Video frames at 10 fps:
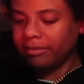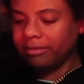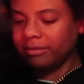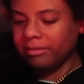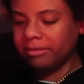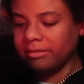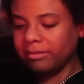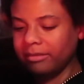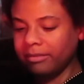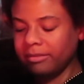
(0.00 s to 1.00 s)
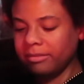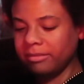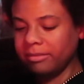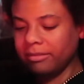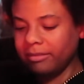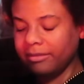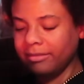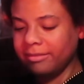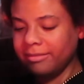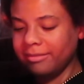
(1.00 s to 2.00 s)

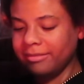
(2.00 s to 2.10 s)
(silent)